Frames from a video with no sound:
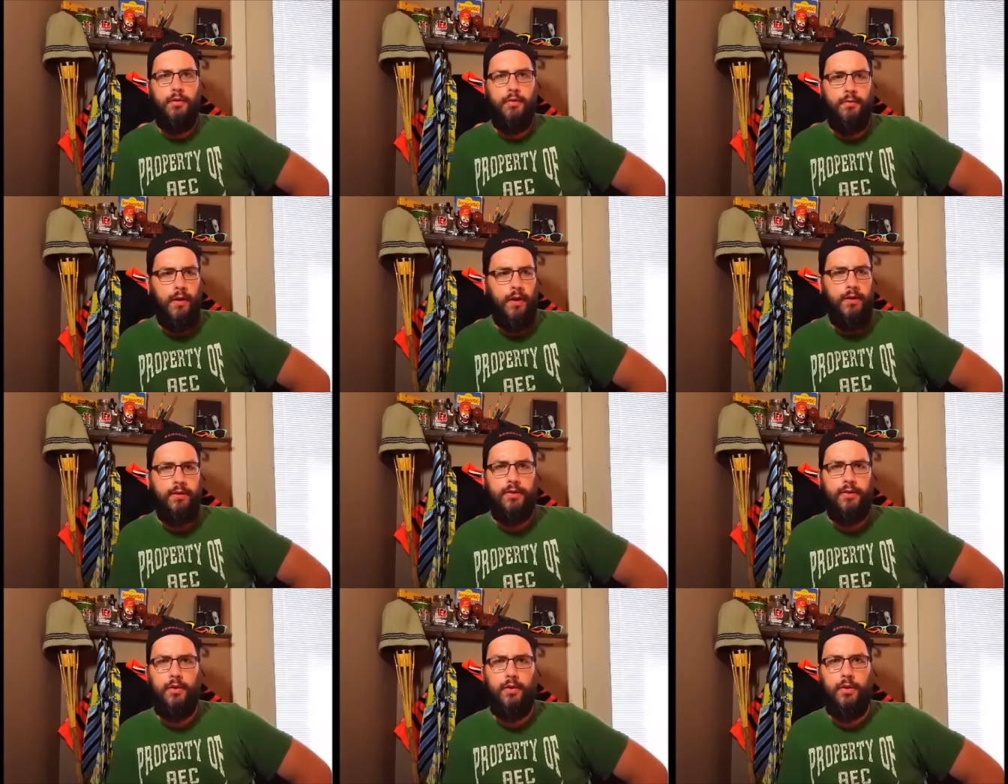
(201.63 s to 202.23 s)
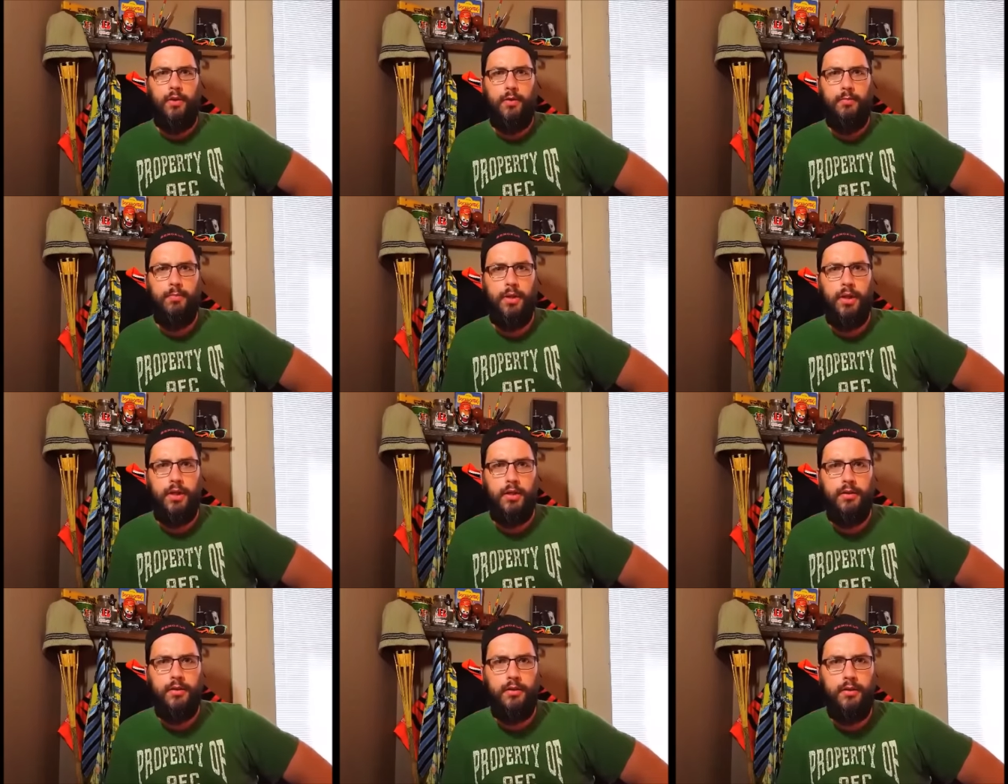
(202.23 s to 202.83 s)
Fuck
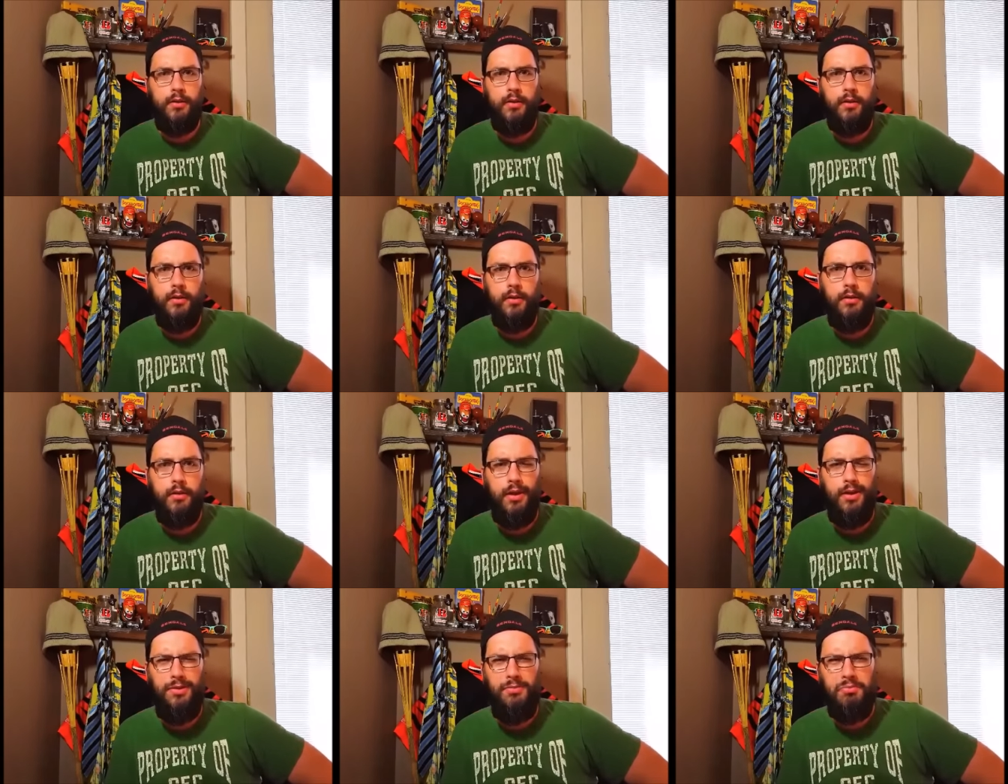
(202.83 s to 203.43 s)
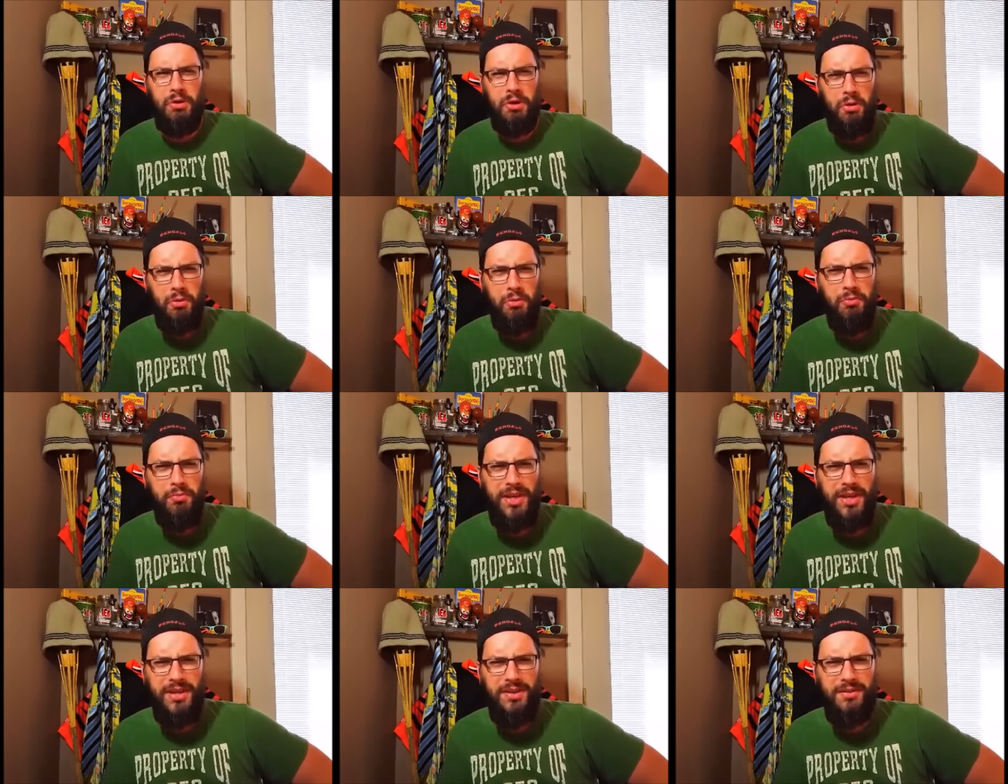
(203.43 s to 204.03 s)
Starbucks. Think you know
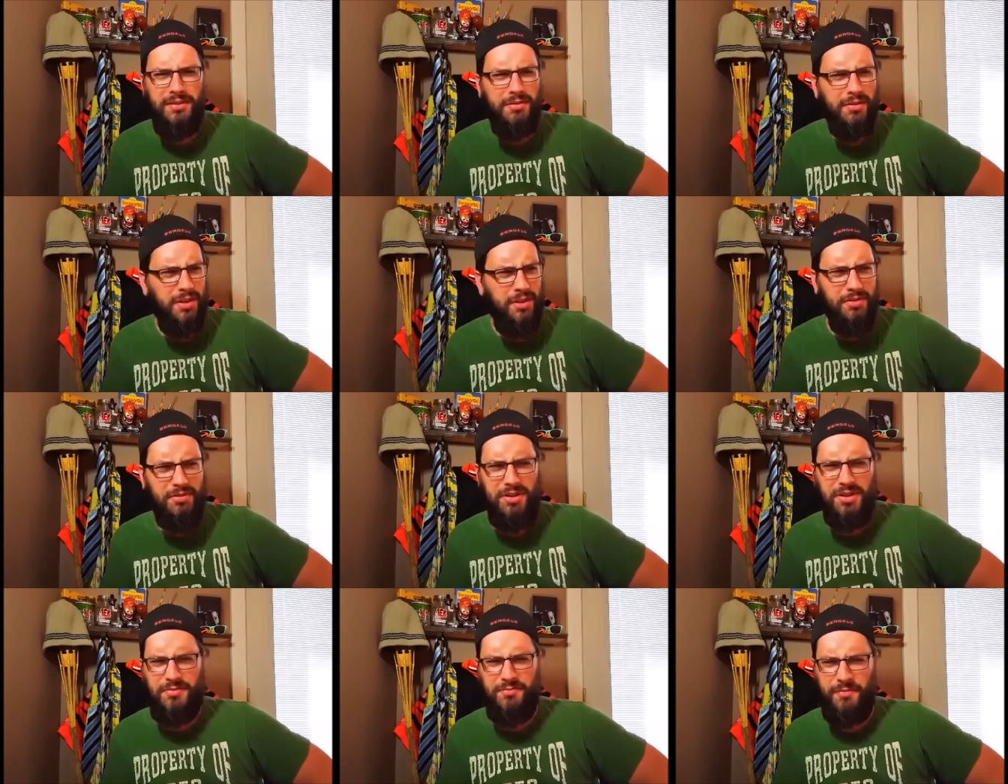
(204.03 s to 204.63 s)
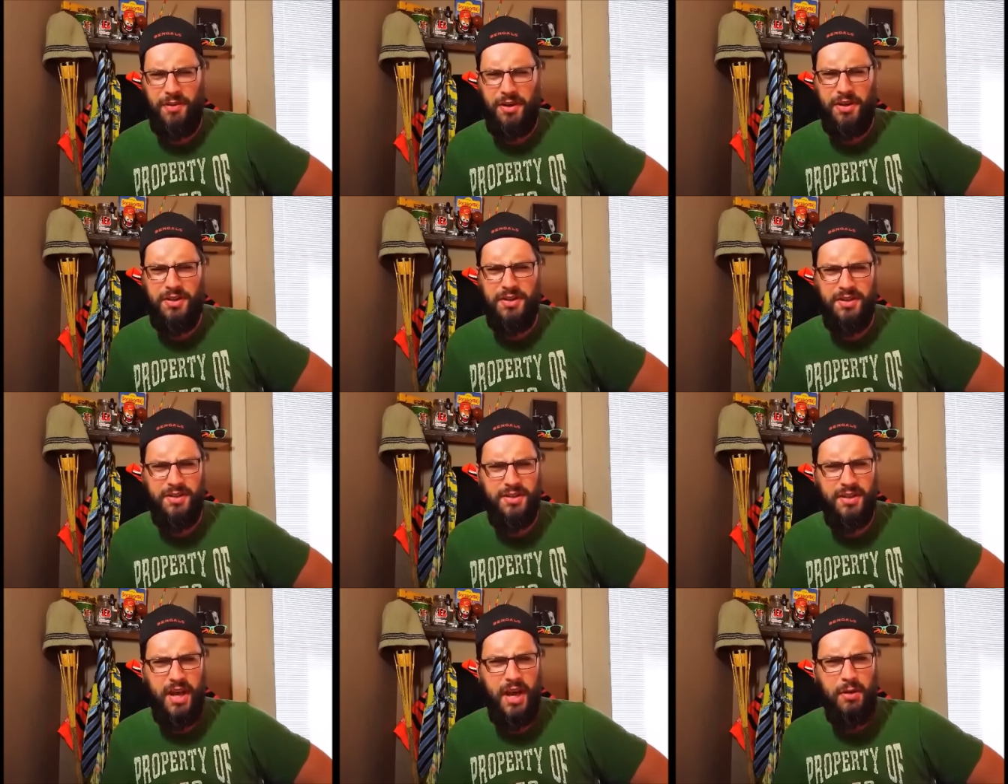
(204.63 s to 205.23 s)
me? You think you can just fucking
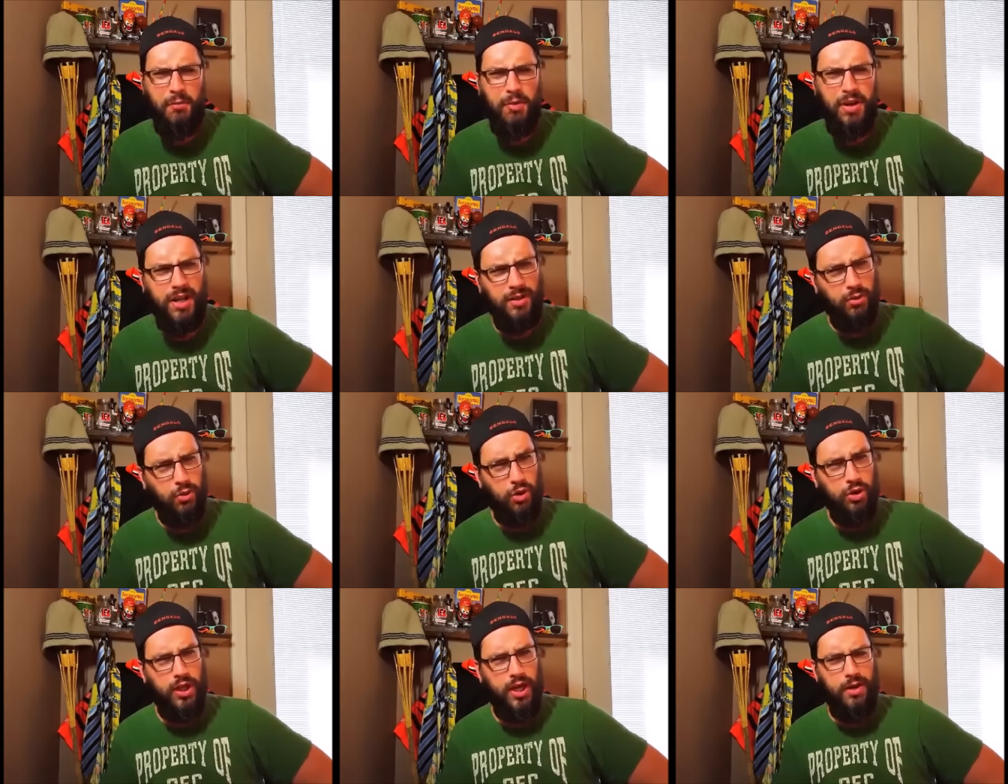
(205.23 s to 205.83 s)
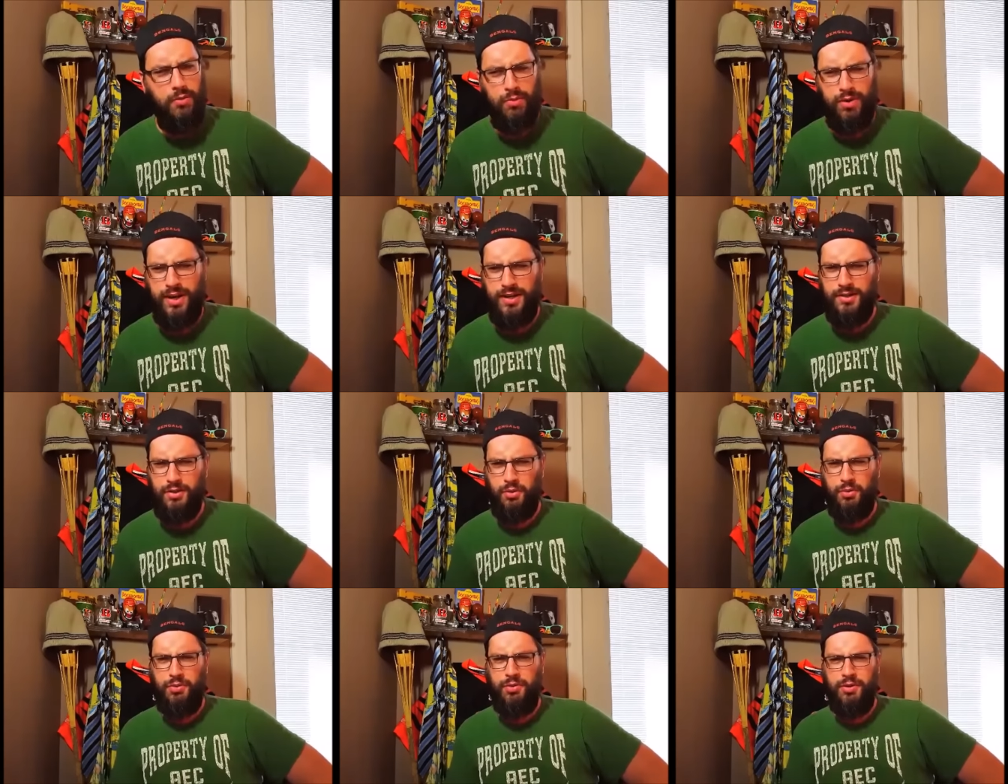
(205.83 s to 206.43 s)
decide what I look at, what I
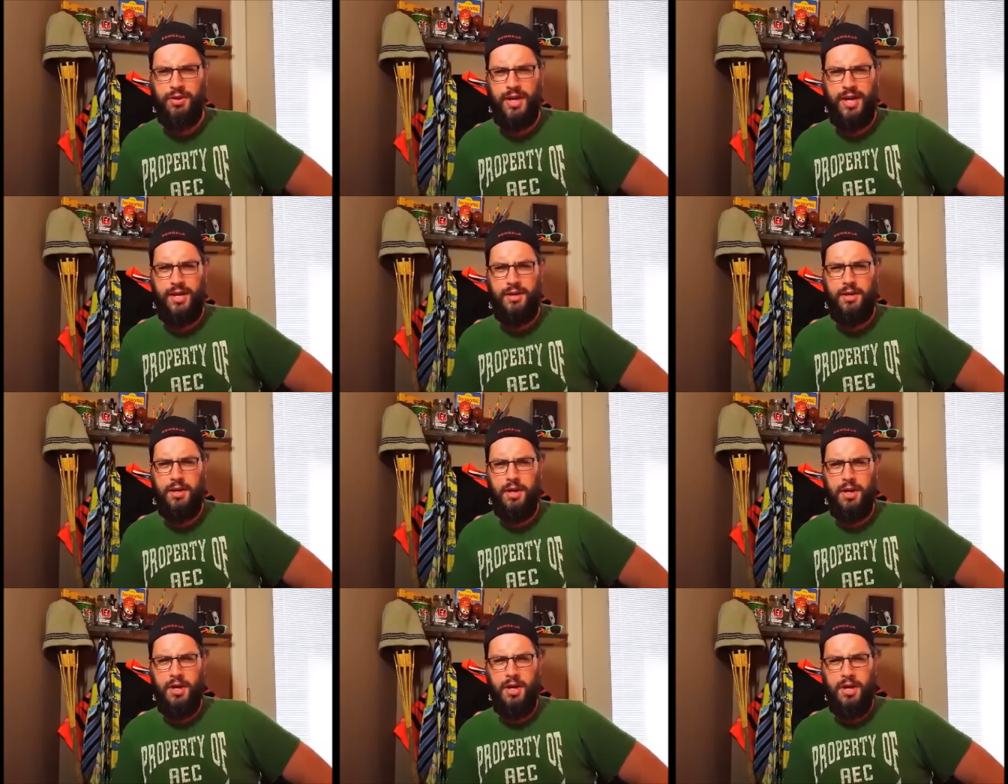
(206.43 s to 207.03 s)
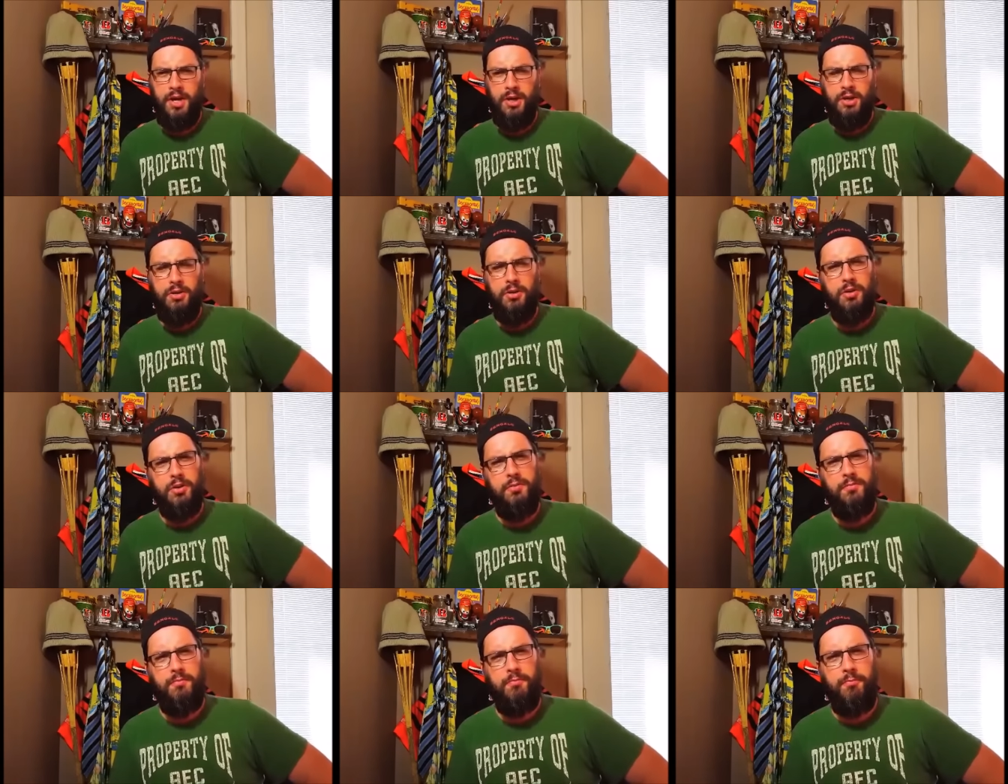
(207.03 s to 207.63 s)
don't look at?
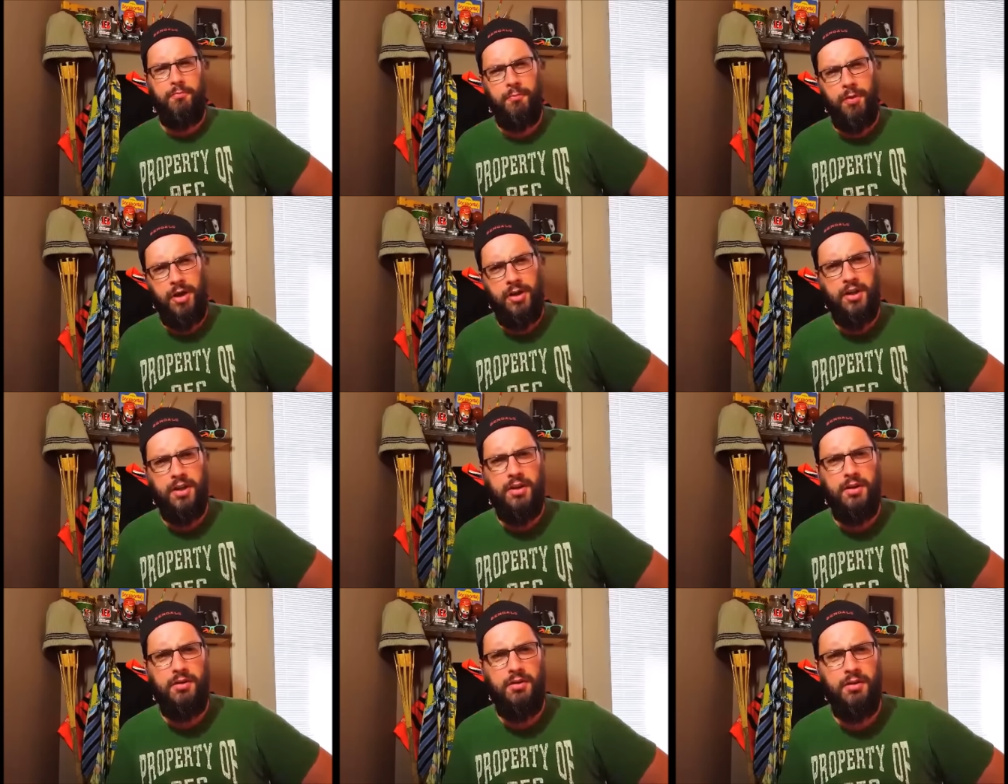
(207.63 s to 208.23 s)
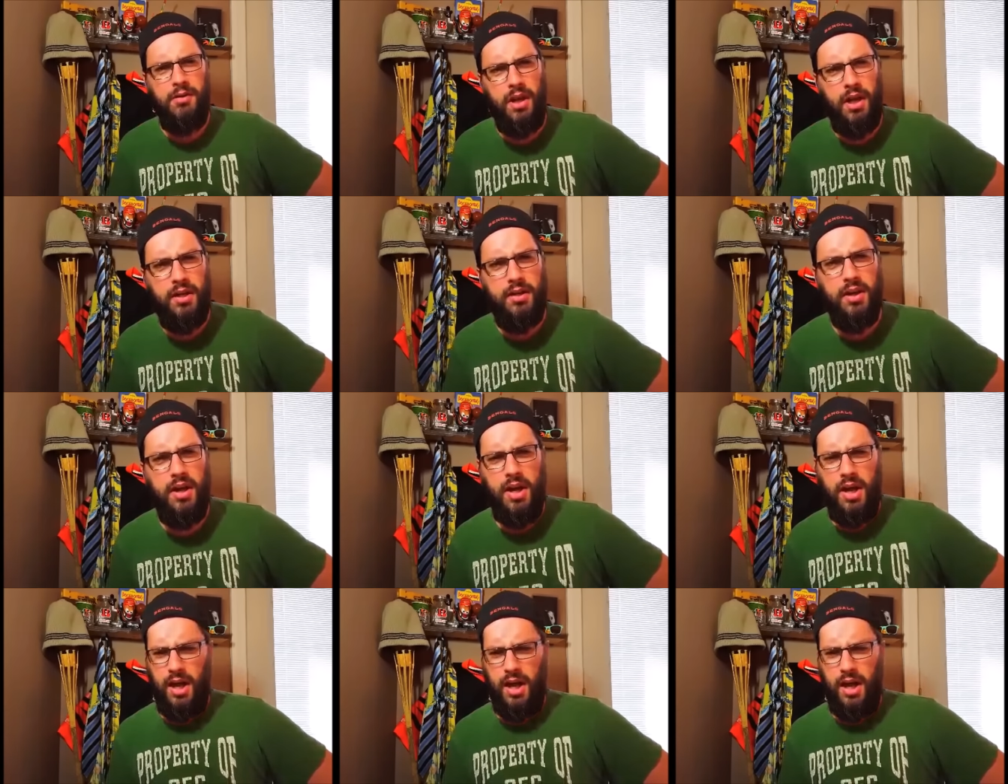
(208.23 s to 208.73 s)
Good fucking luck.